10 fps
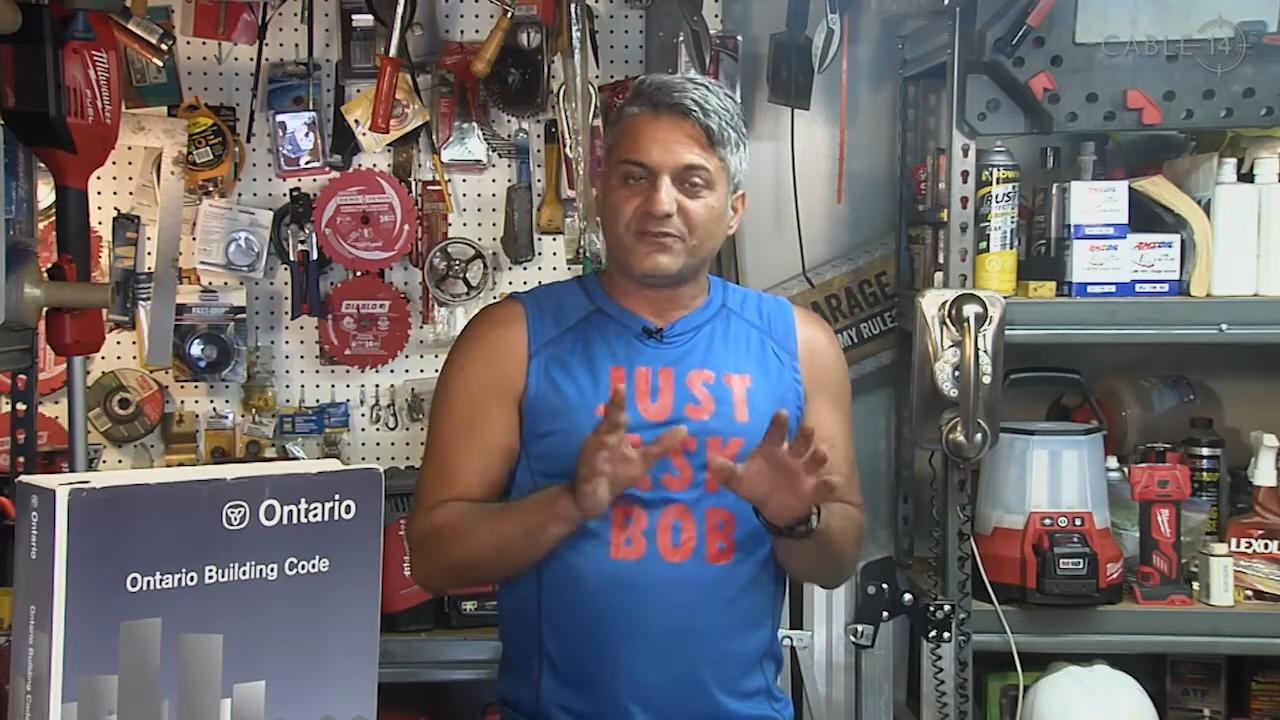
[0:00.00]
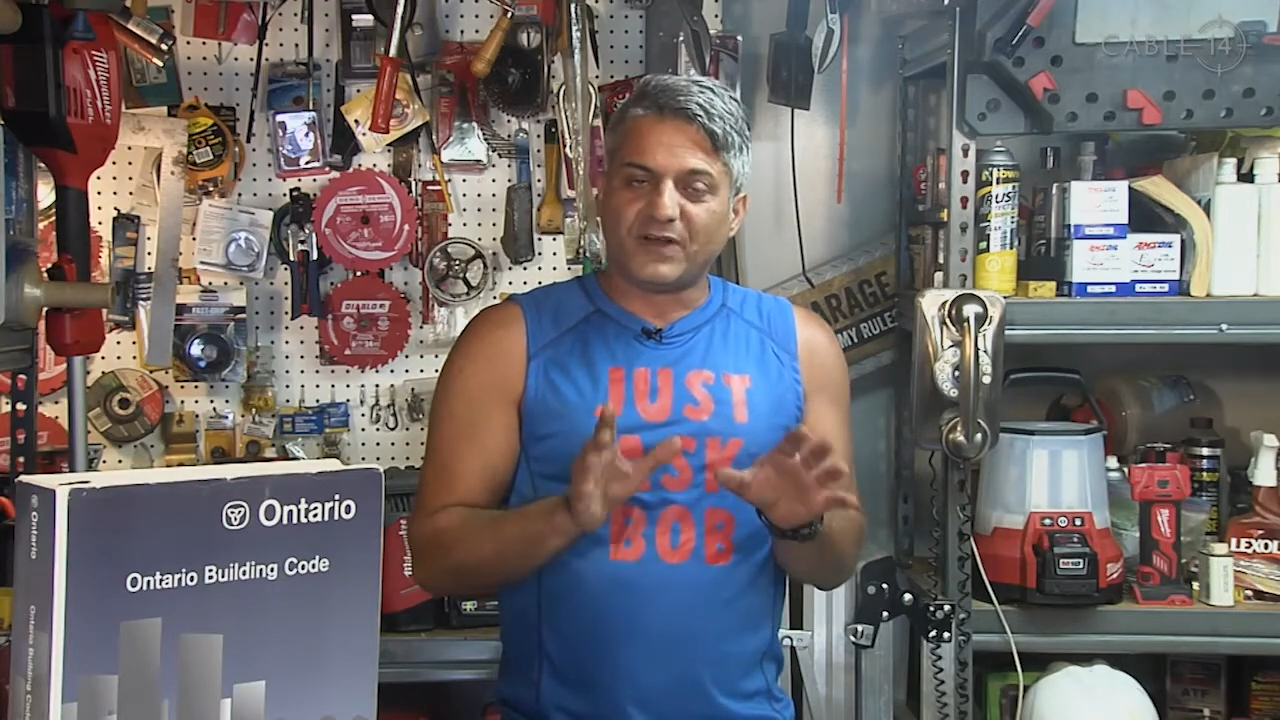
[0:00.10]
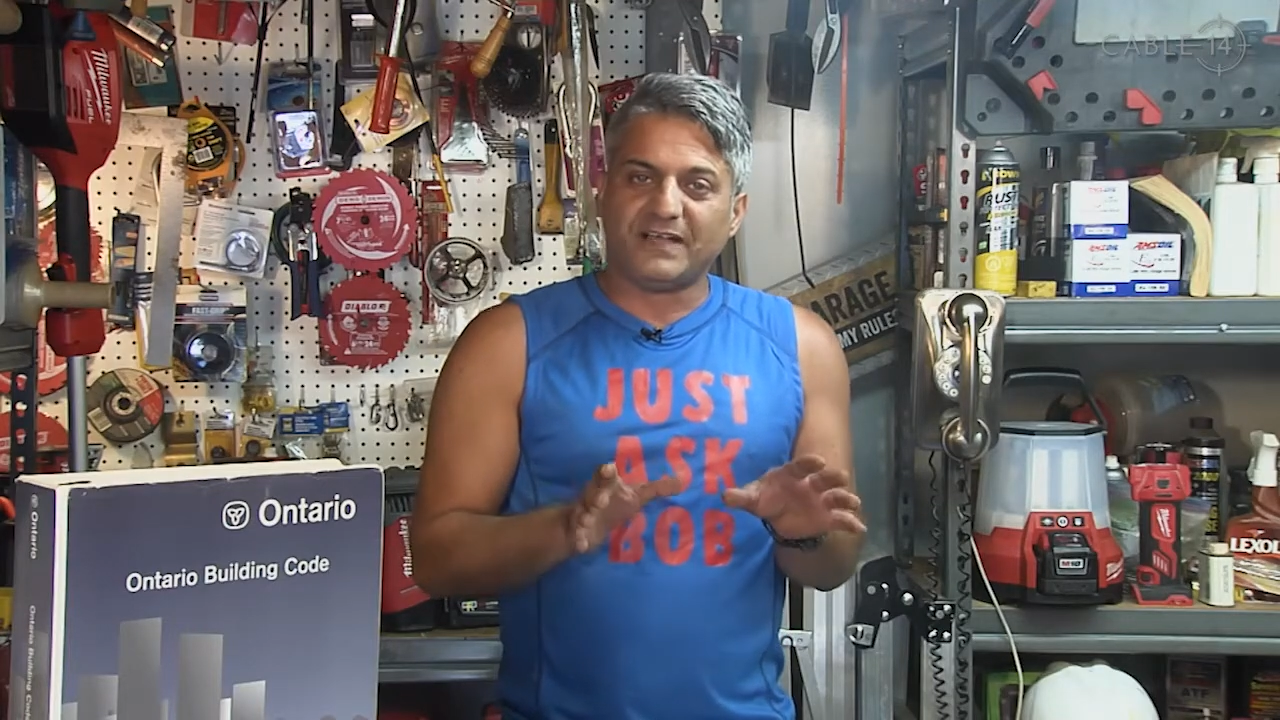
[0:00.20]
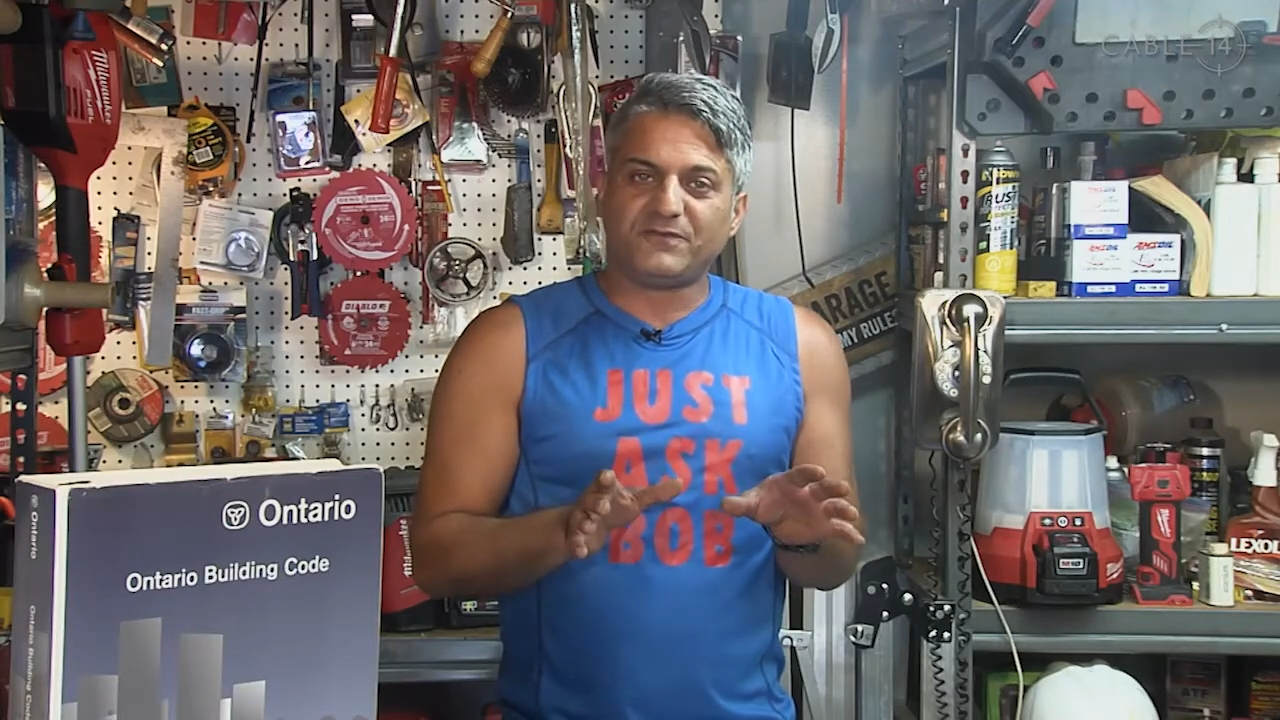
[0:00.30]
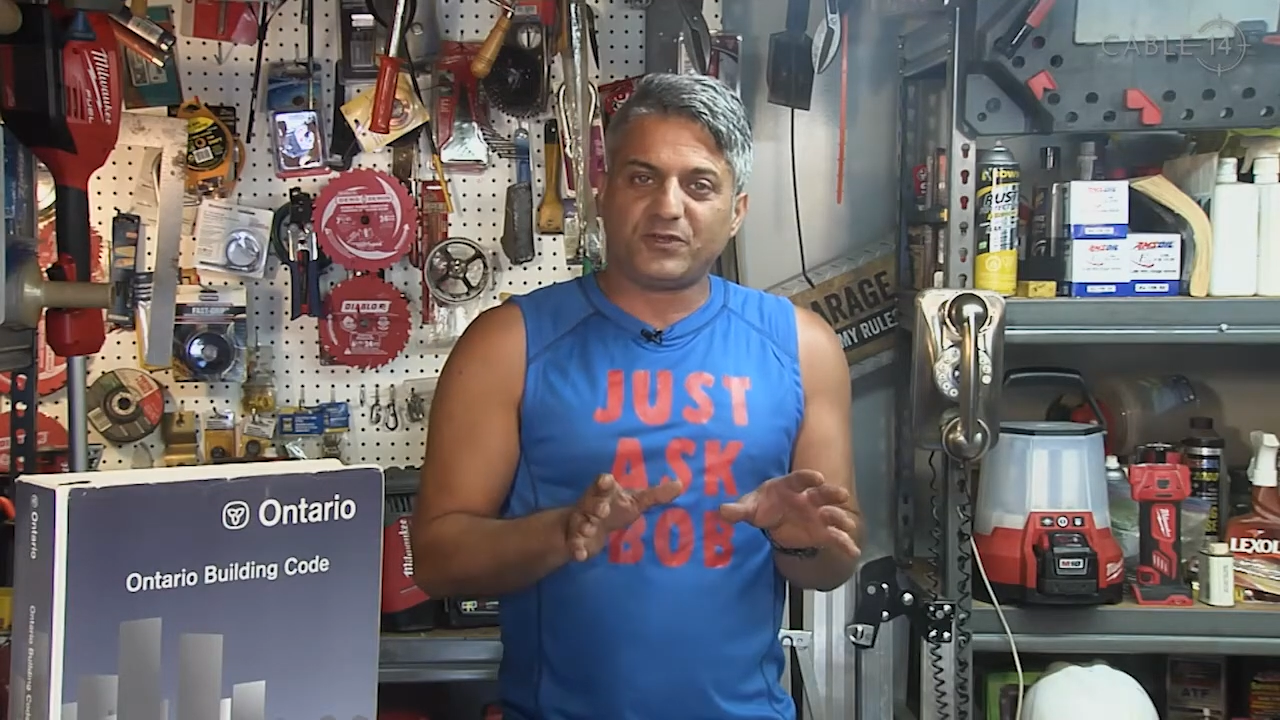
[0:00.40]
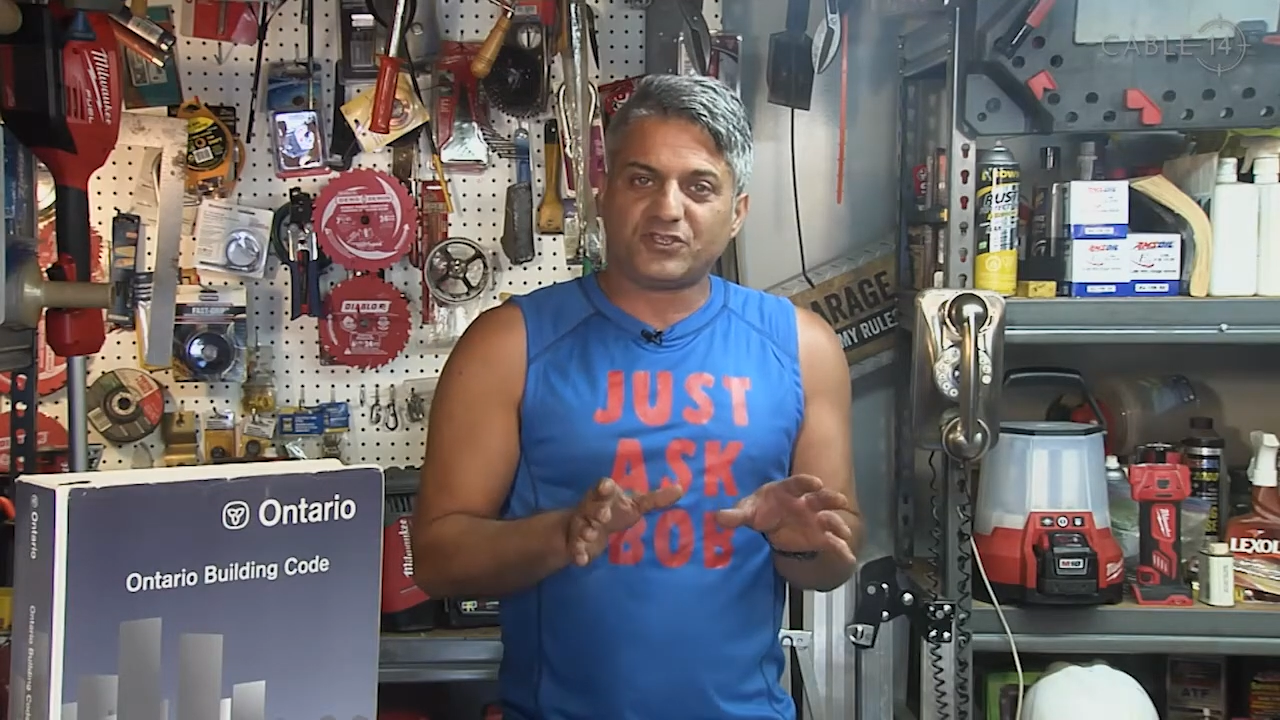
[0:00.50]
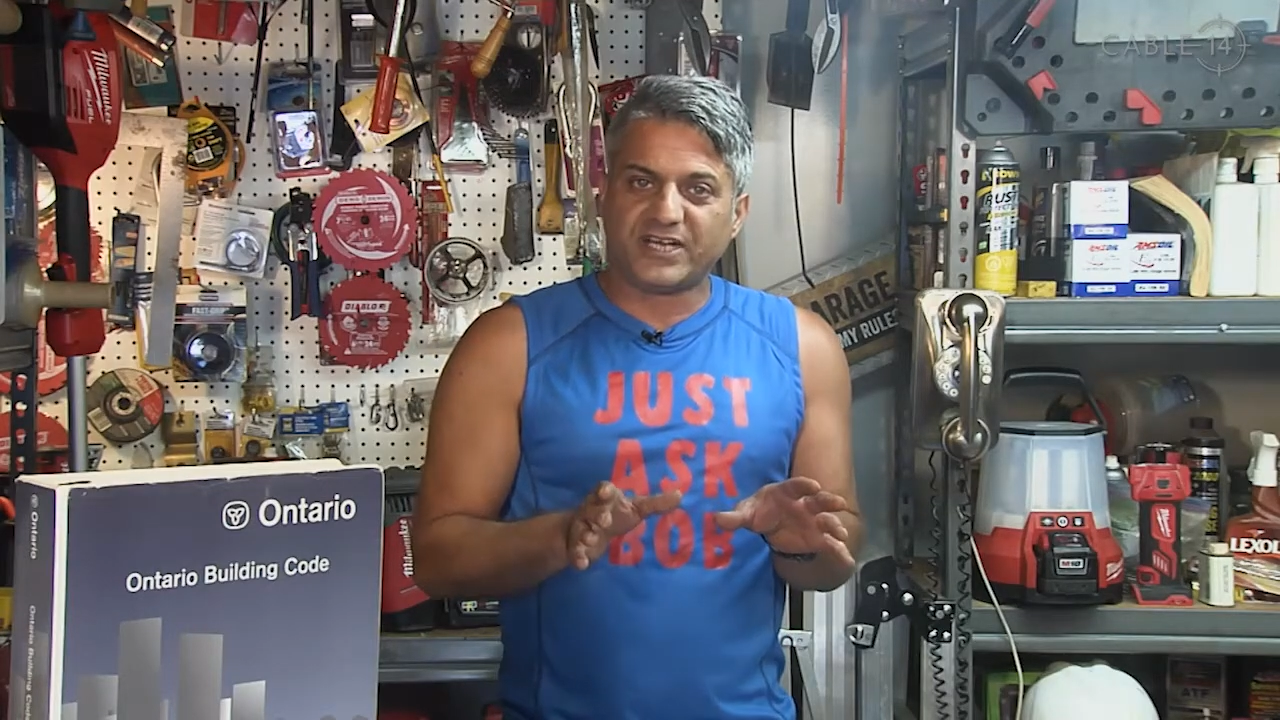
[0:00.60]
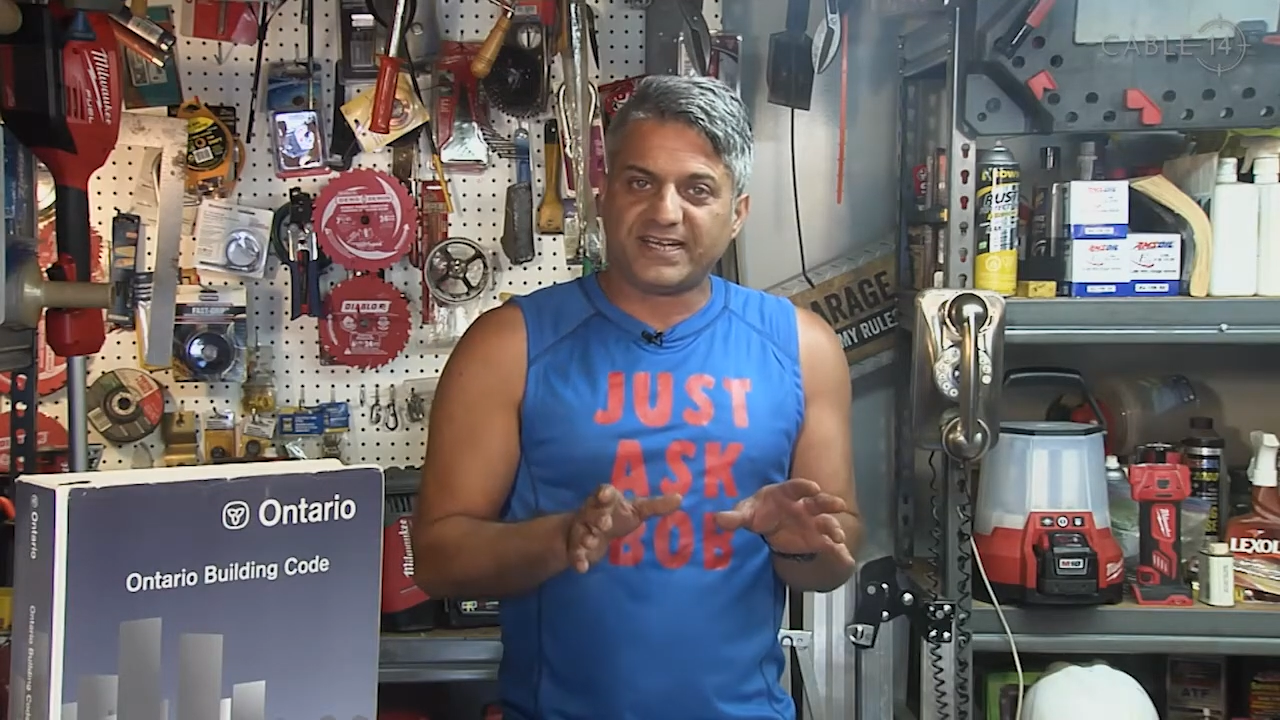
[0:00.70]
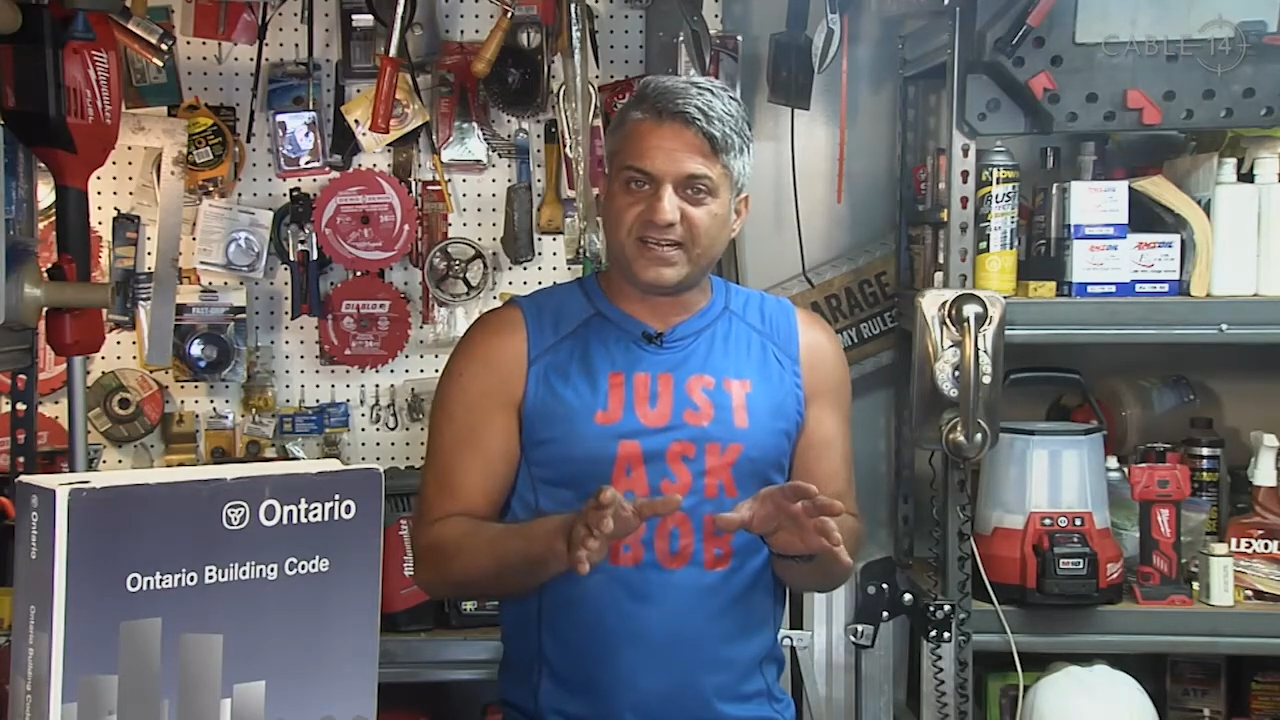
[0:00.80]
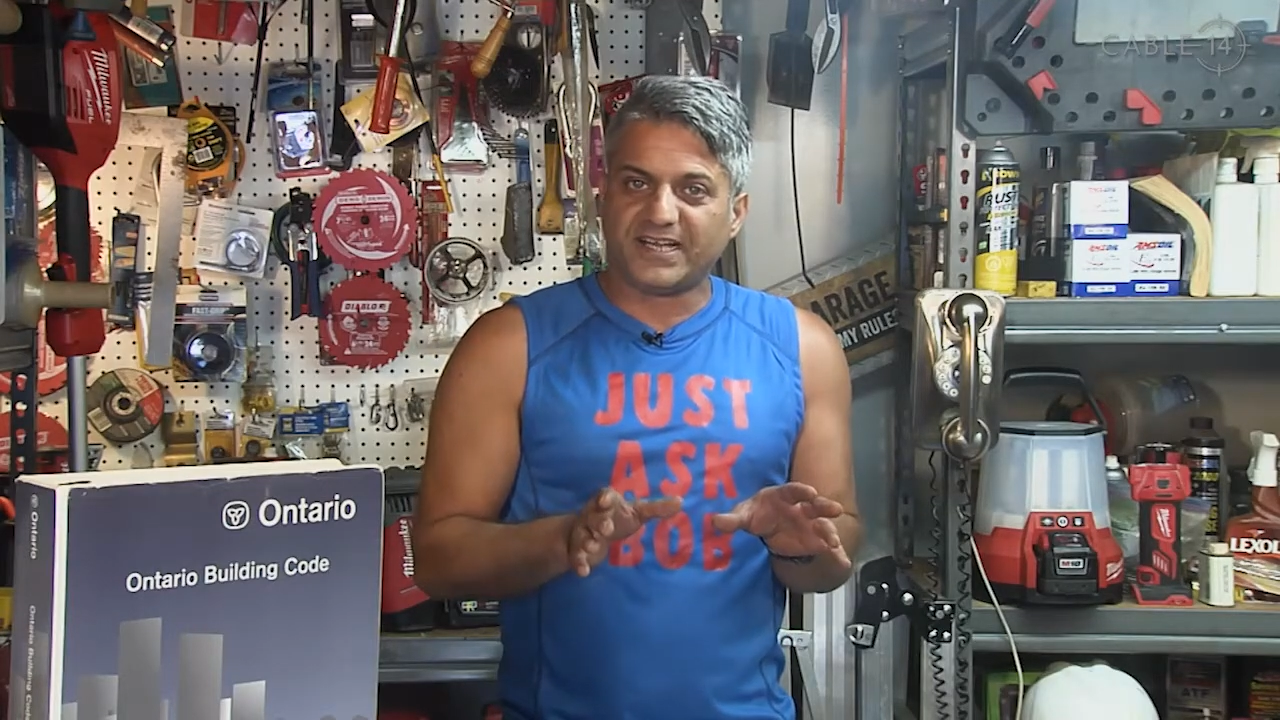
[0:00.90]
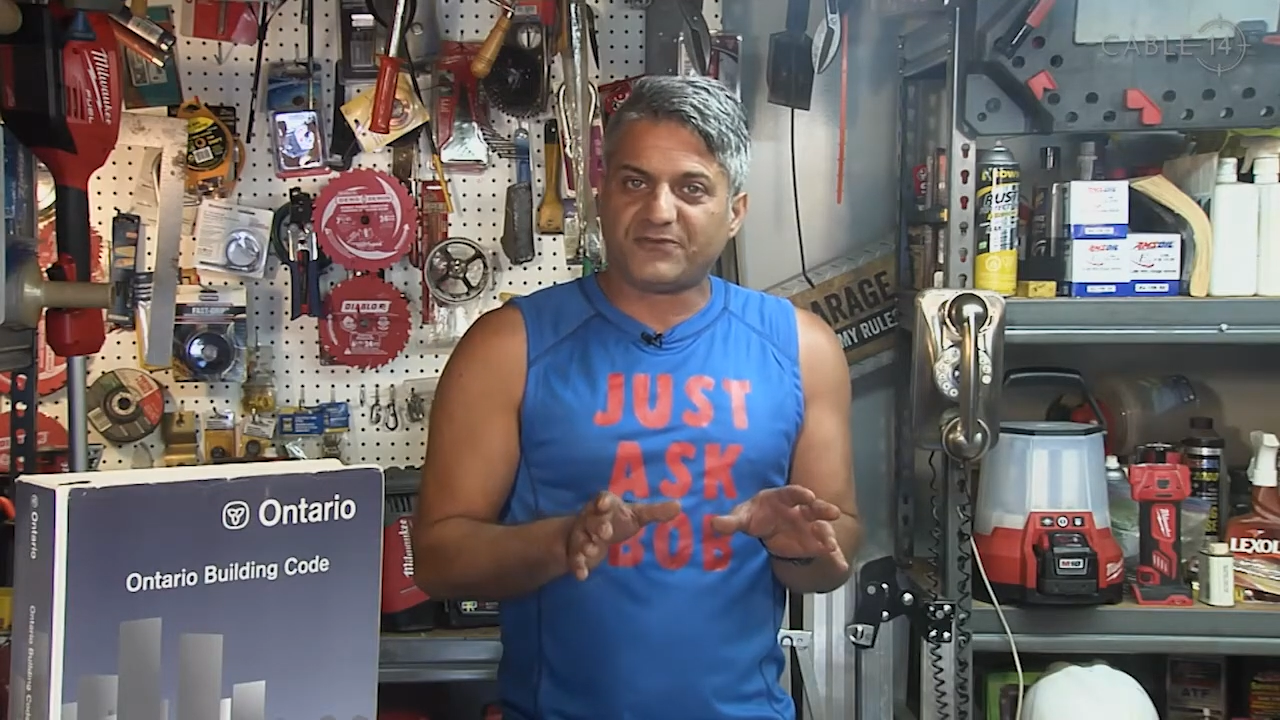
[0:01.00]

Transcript: 5-foot chain link